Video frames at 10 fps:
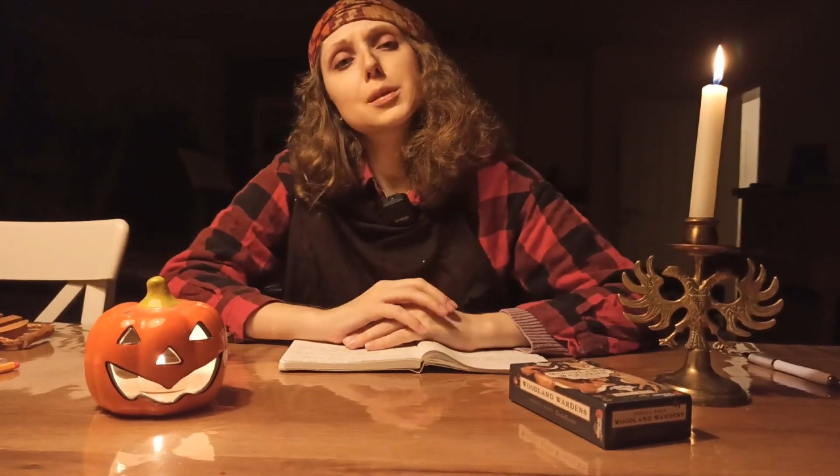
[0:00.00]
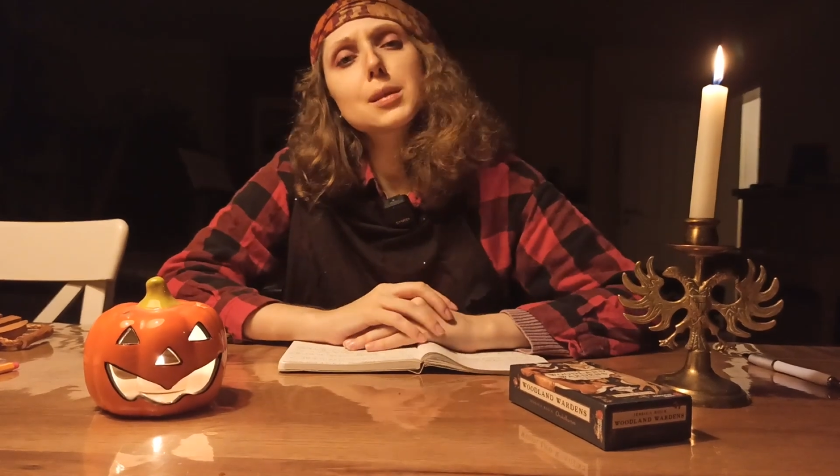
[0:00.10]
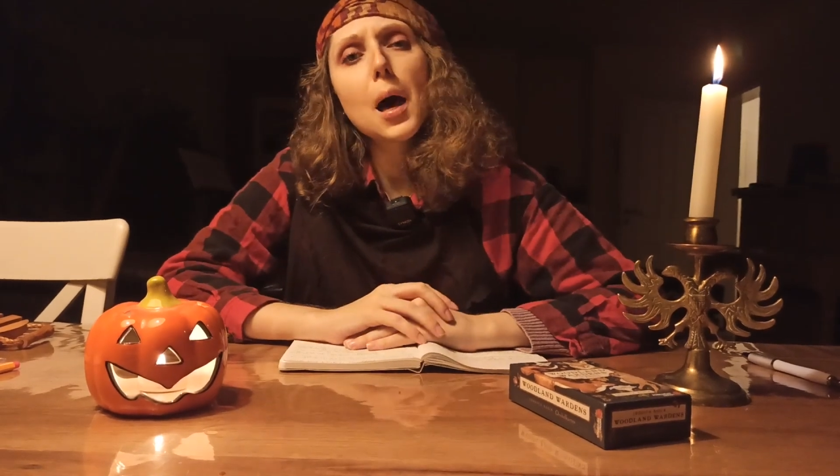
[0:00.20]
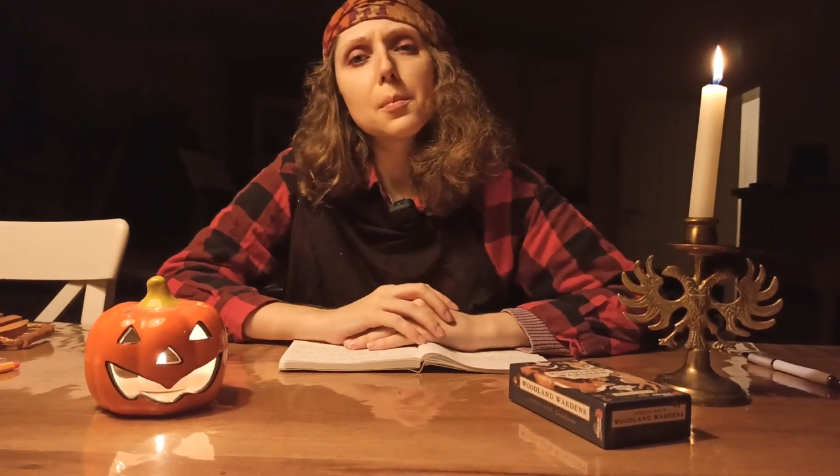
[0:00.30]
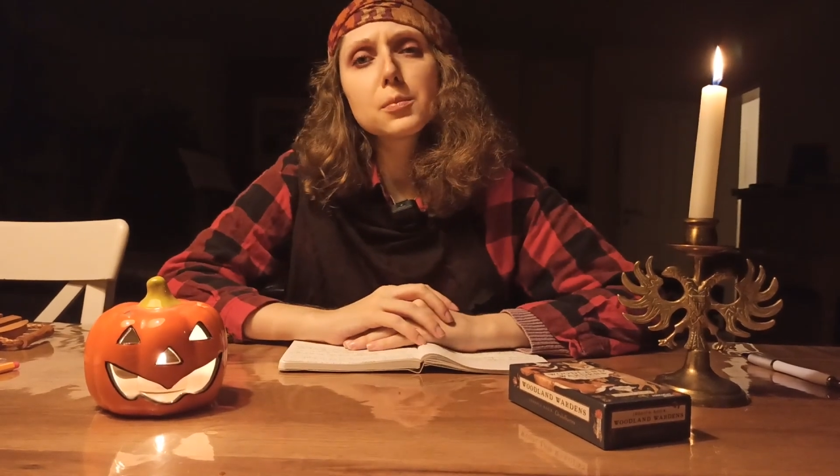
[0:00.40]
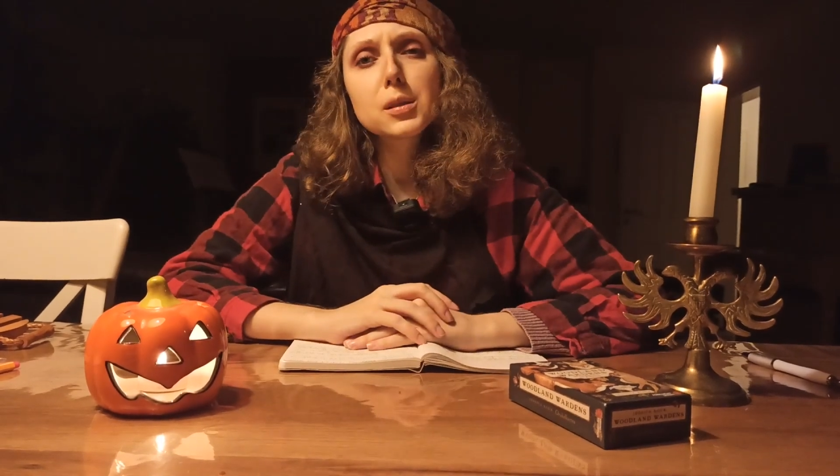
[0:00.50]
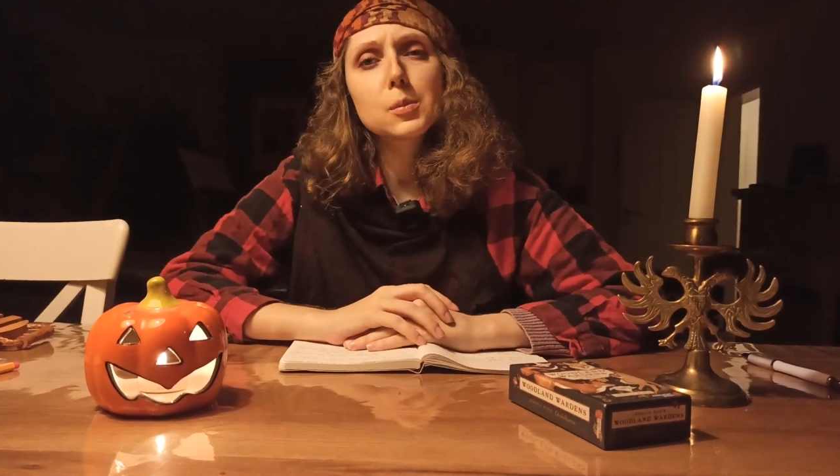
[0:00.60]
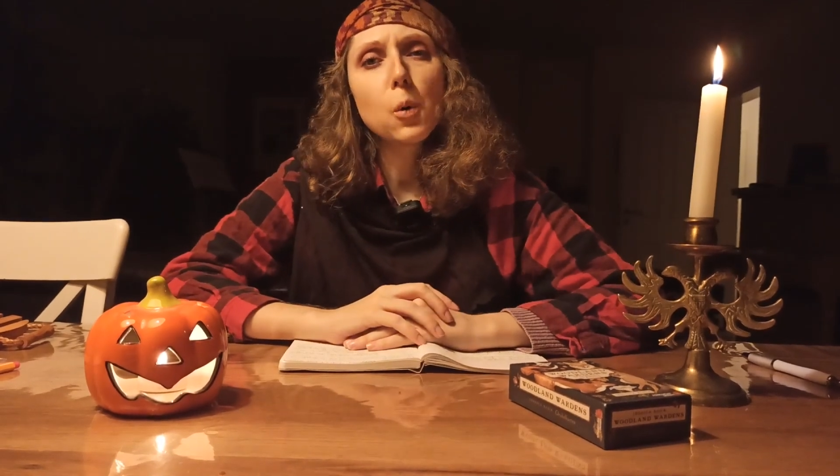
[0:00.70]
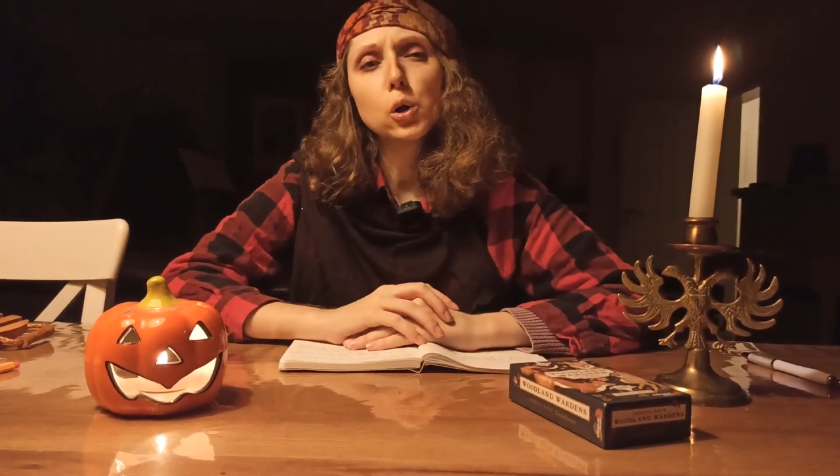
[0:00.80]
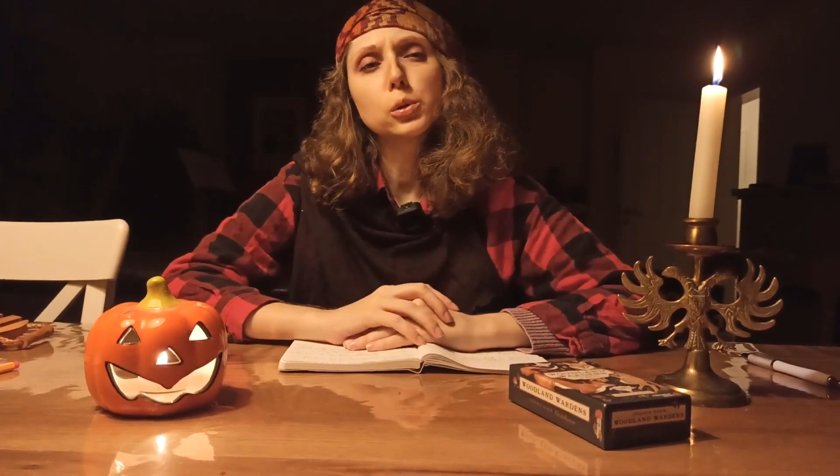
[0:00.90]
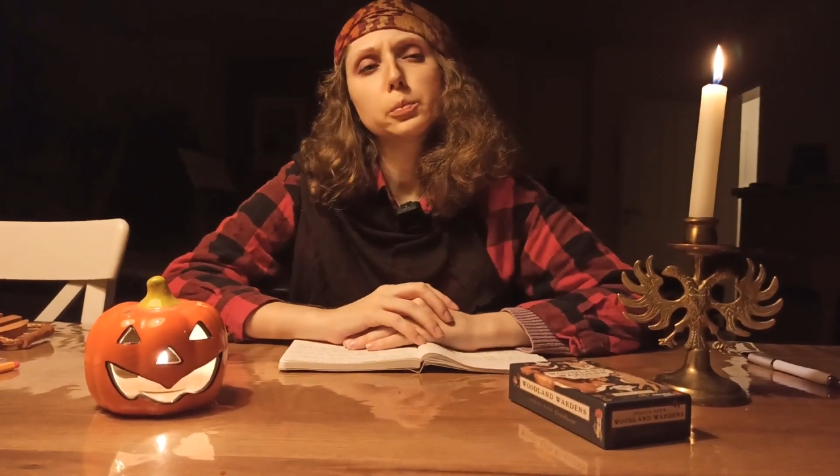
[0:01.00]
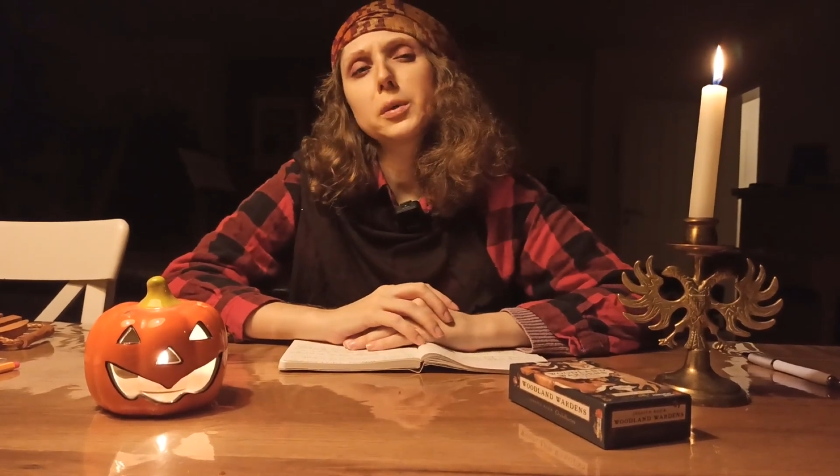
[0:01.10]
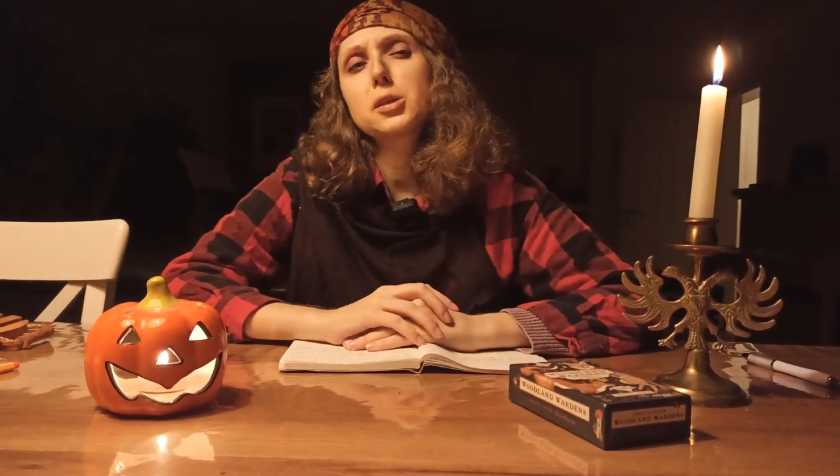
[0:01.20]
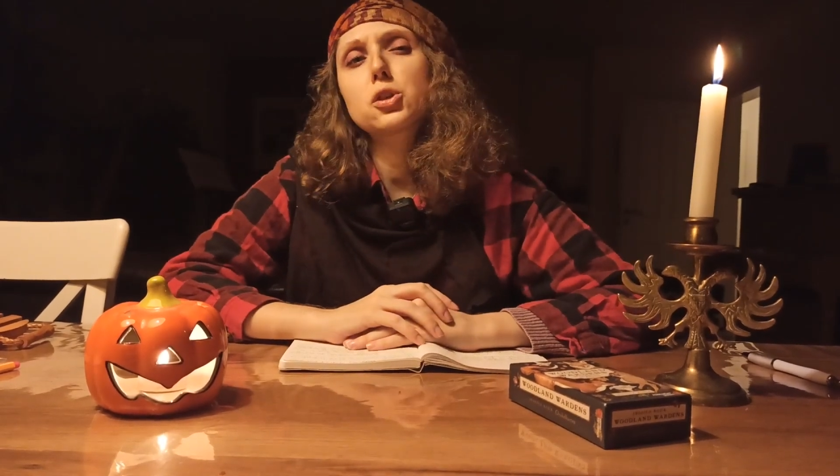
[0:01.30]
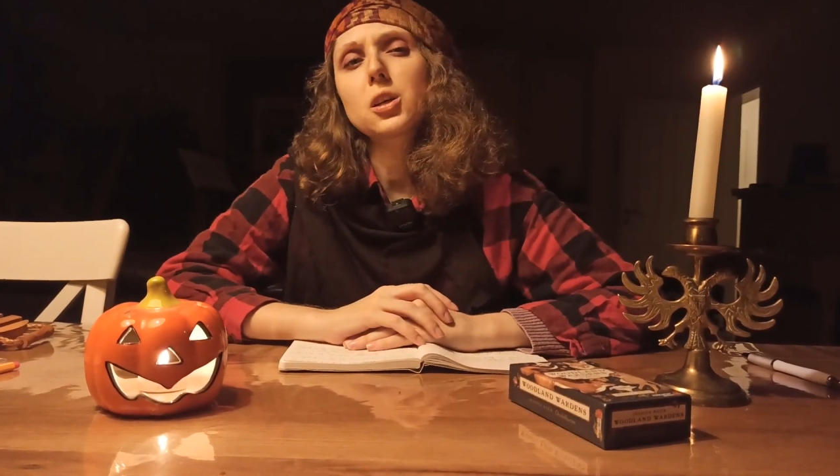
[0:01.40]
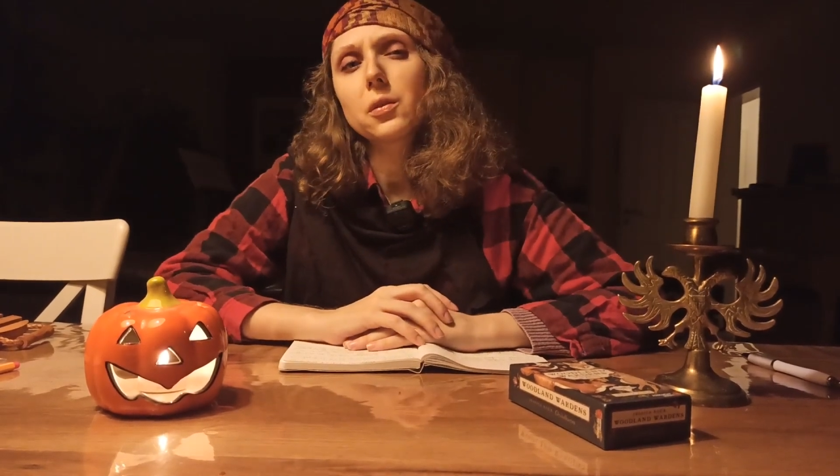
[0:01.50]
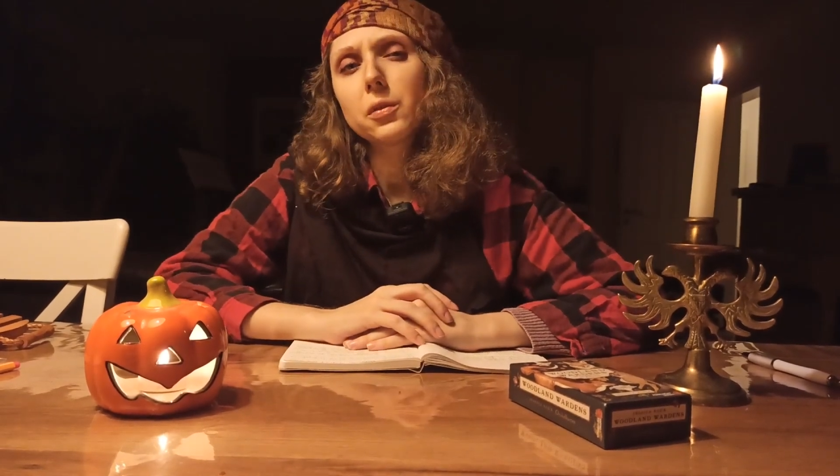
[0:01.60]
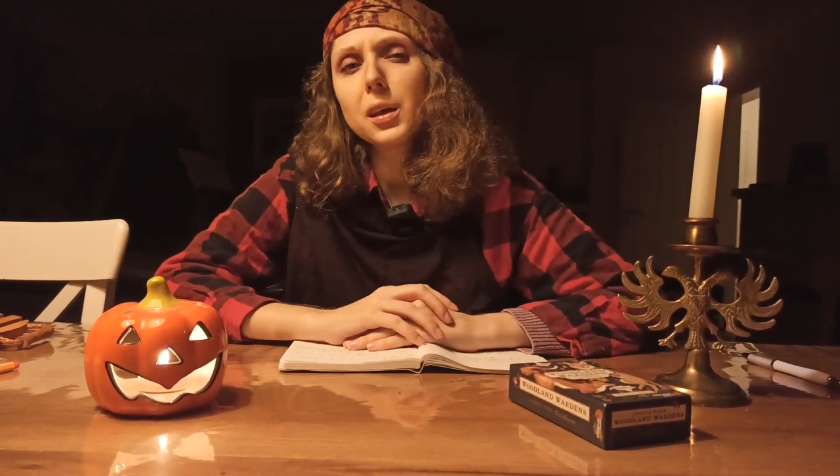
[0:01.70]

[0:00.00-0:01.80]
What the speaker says: some small mischief.